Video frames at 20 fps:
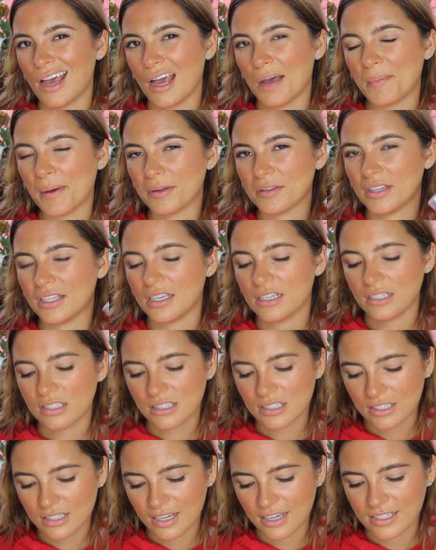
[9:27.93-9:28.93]
about
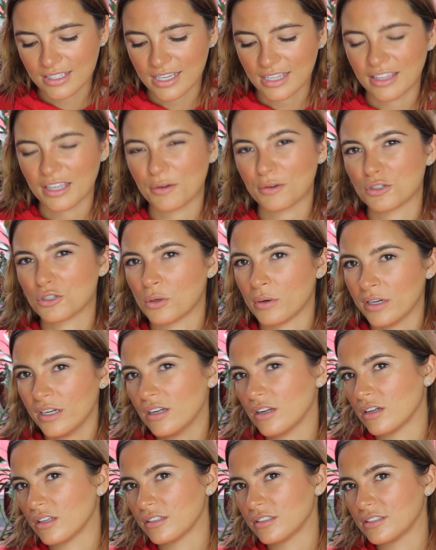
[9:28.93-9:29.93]
these is that they were
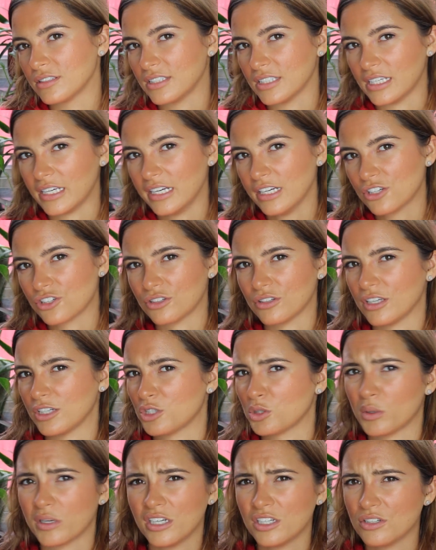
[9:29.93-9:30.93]
$20 each, or like
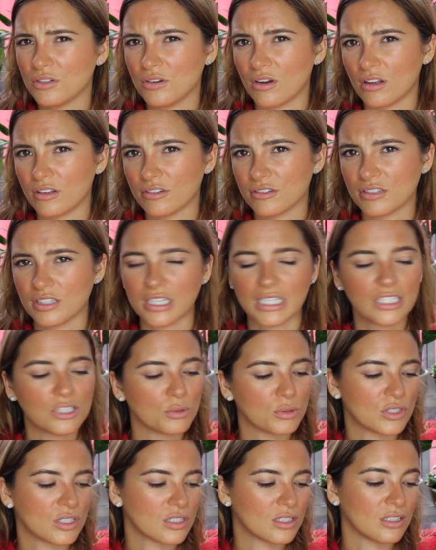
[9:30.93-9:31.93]
$22
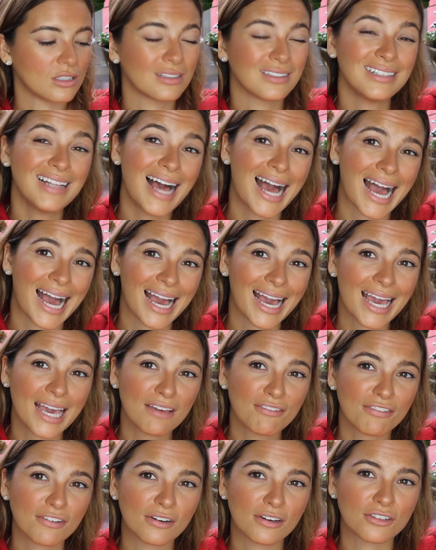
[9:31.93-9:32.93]
each, which is a little
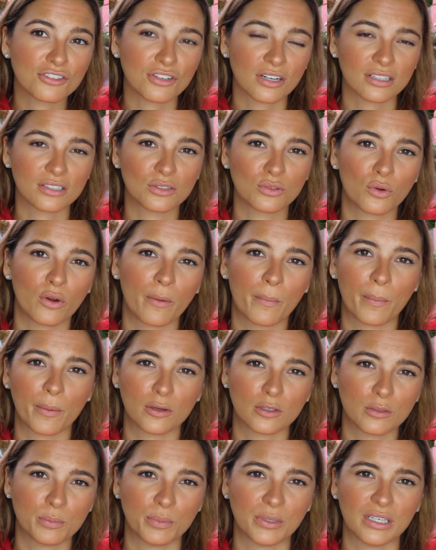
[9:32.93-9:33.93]
high for a drugstore
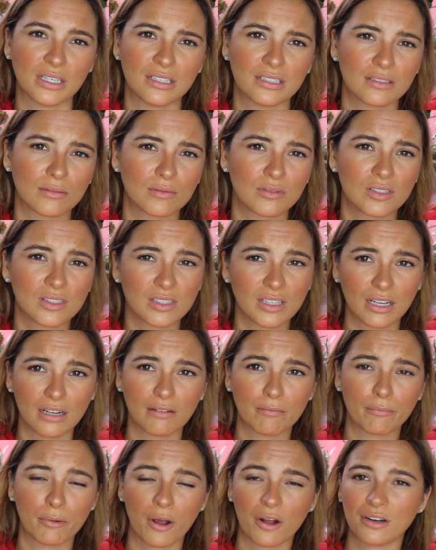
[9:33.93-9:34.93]
Burt's Bees
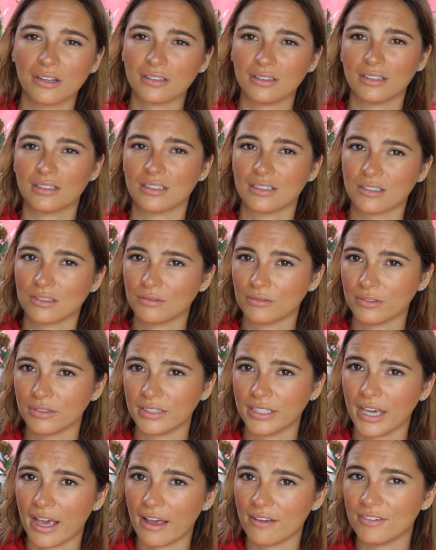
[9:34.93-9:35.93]
skin product that doesn't
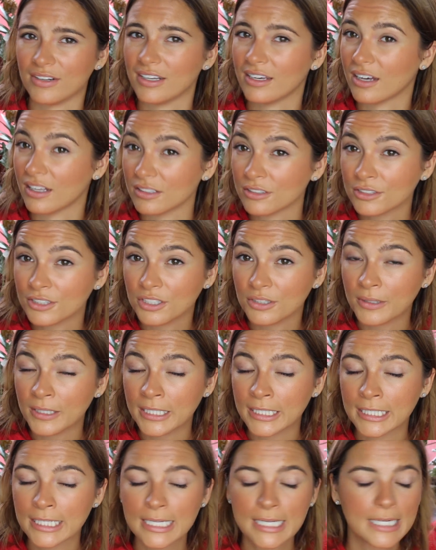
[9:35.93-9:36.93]
really have any color to
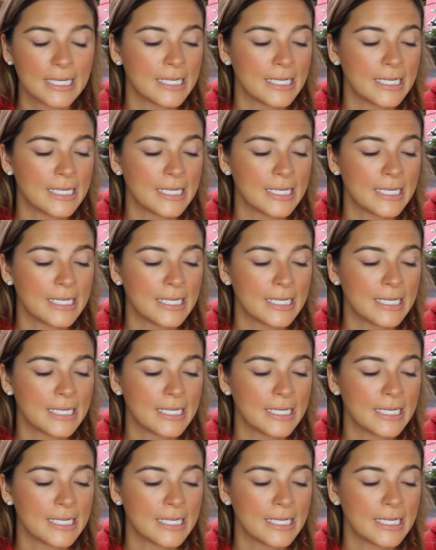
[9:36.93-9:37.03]
it.